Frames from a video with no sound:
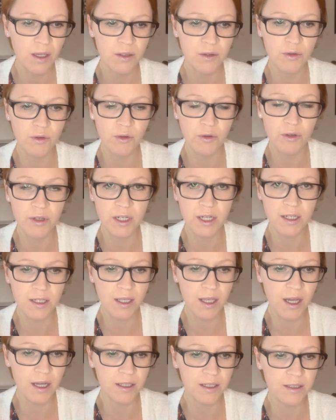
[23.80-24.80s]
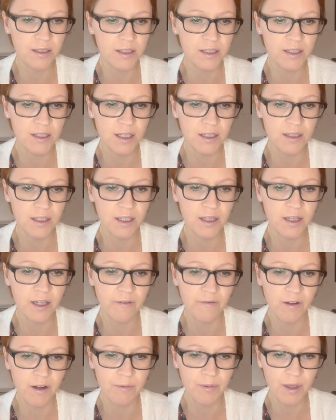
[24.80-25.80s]
To clearly understand the
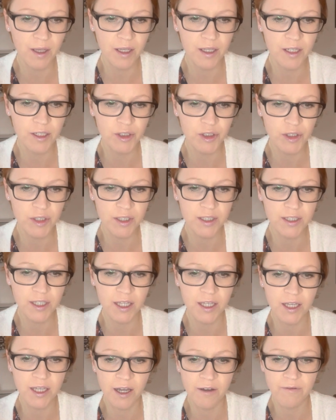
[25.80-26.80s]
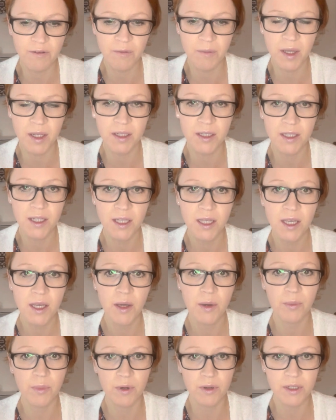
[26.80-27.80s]
developing issues, the government,
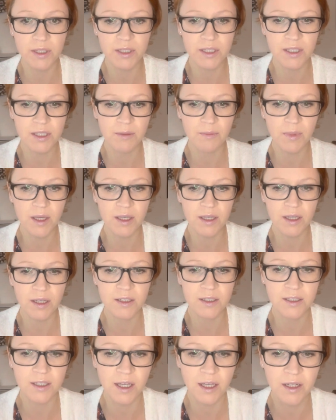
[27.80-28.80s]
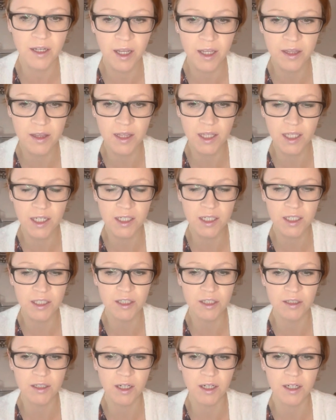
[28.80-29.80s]
policymakers, and
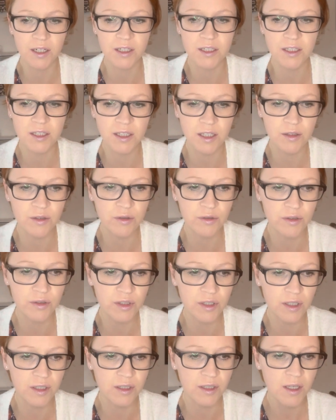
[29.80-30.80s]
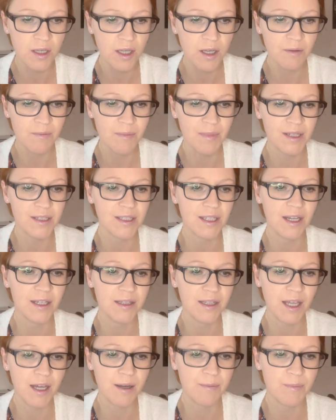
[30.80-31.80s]
international institutions must
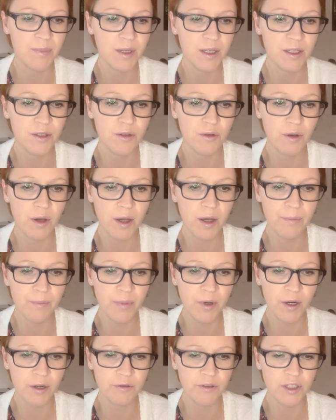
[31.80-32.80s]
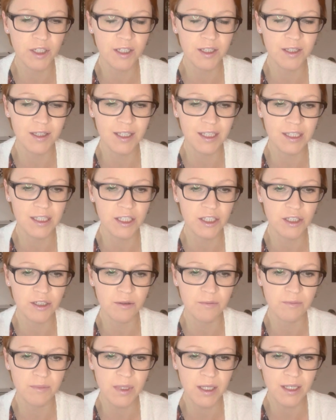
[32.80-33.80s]
adapt new approach in
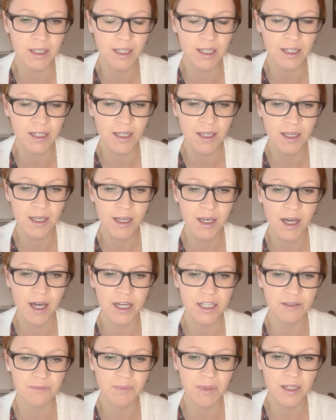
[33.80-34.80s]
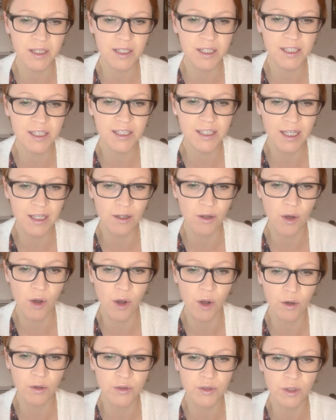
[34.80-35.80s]
decision making, as many still
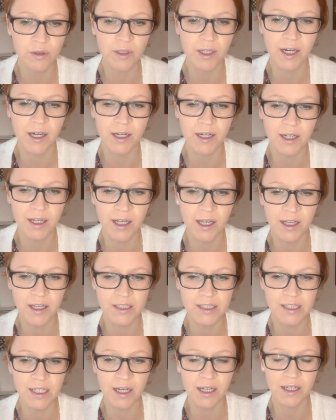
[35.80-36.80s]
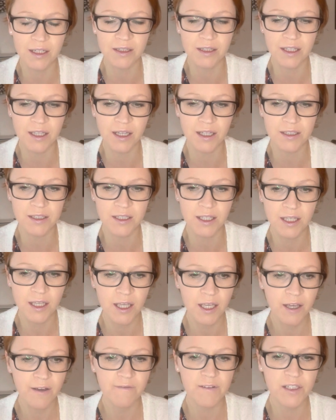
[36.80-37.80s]
hold on archaic ideas
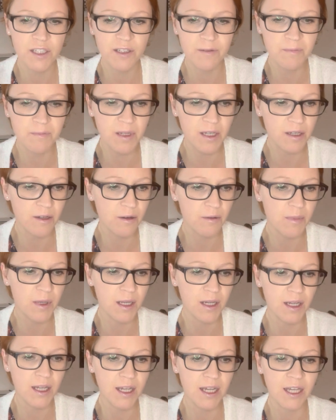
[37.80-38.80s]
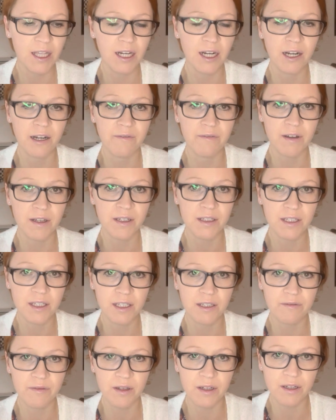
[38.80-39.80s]
which are becoming irrelevant in
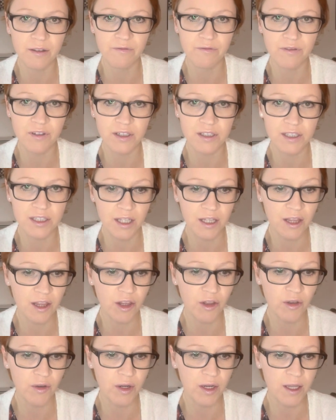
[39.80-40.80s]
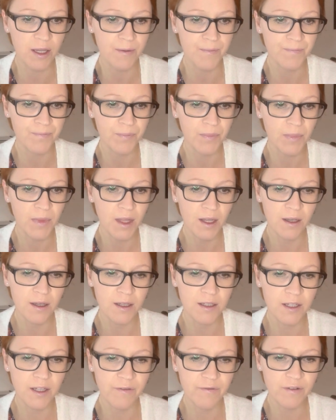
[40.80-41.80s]
21st century.
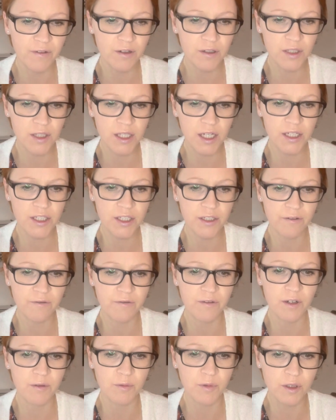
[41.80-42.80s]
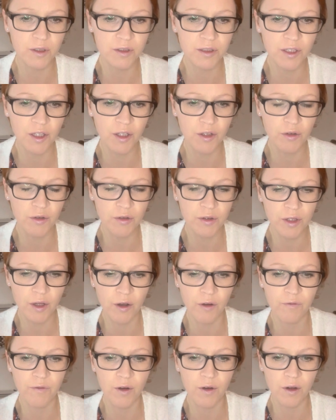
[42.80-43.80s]
The frustration from continuity
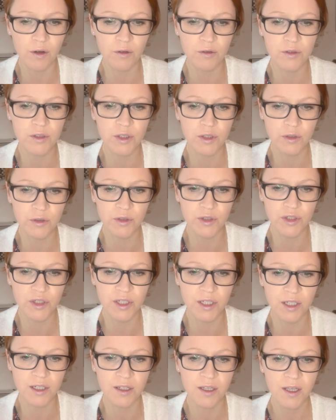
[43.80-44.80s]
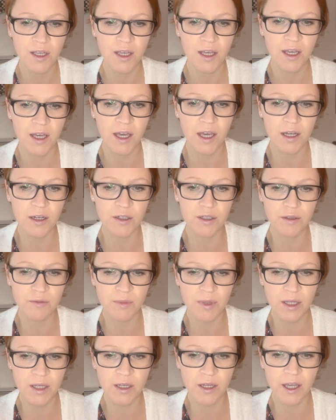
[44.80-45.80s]
of all social,
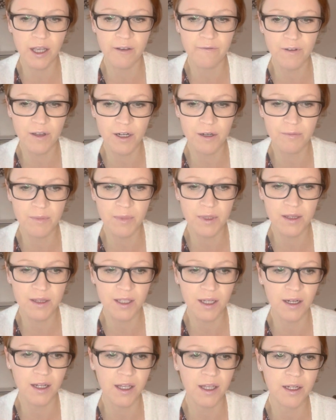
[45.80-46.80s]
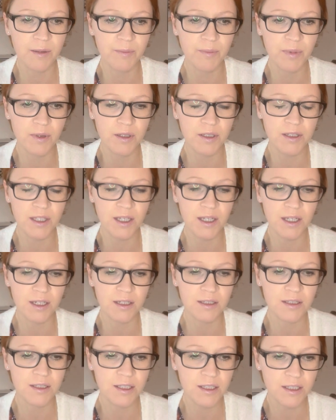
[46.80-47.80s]
economic, environmental, and political
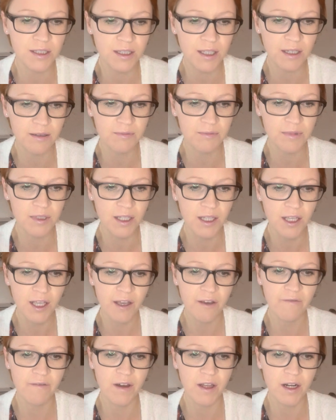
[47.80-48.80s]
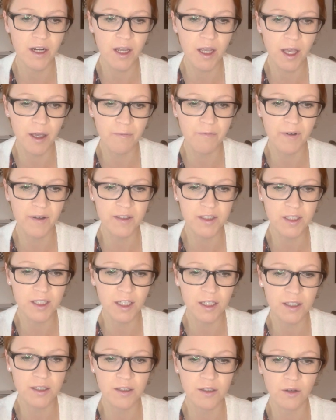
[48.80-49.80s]
systems were
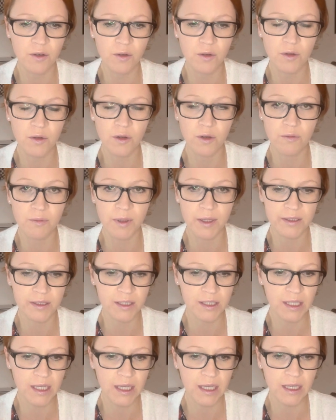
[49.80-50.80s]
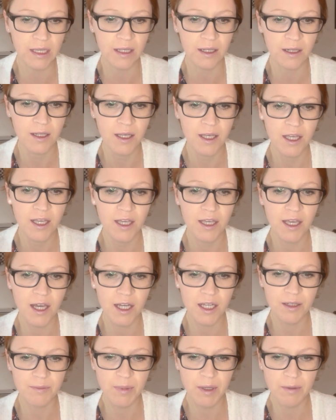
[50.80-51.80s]
emphasized on global scale. Young
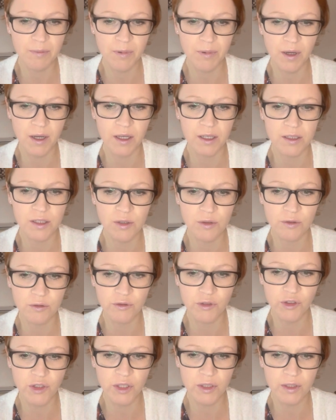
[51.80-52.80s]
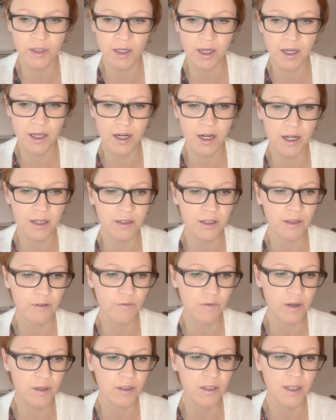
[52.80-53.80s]
people and school children around the
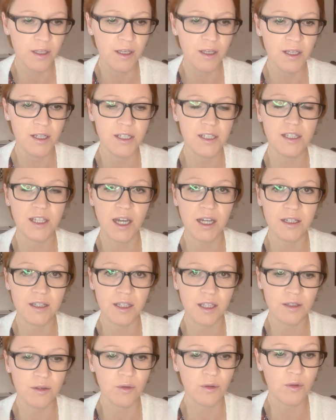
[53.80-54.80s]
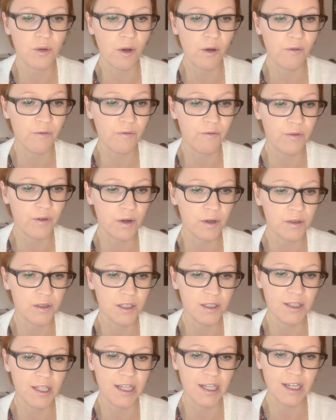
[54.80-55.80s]
world started to confront
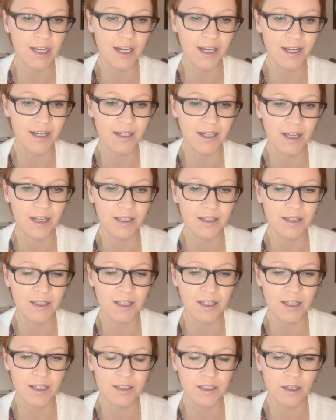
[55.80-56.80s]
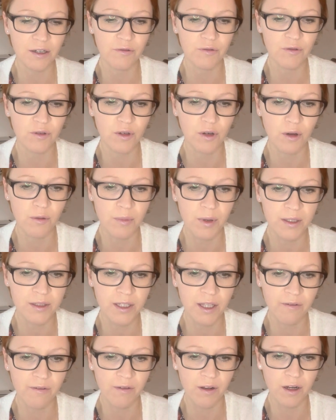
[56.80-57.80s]
the current ideas of global
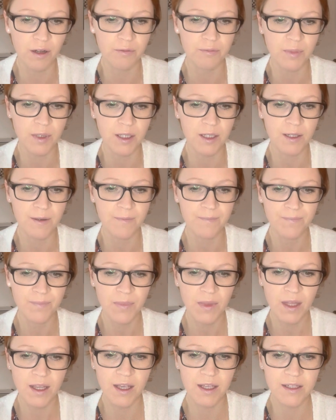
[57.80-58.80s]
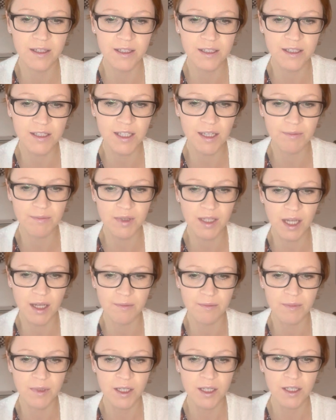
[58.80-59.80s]
development. At the same
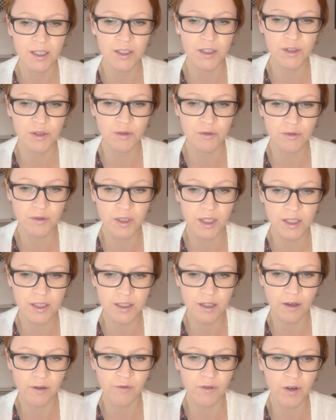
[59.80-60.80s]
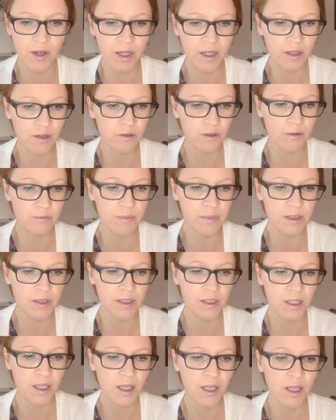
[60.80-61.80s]
time, students of
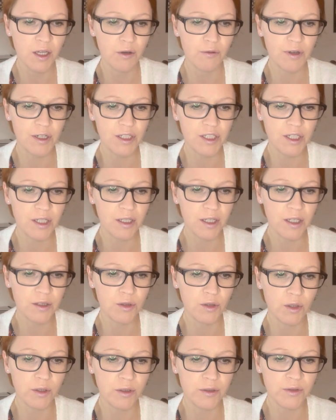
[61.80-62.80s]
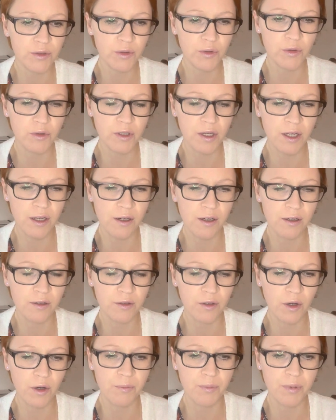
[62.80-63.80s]
economics questioned taught curriculum of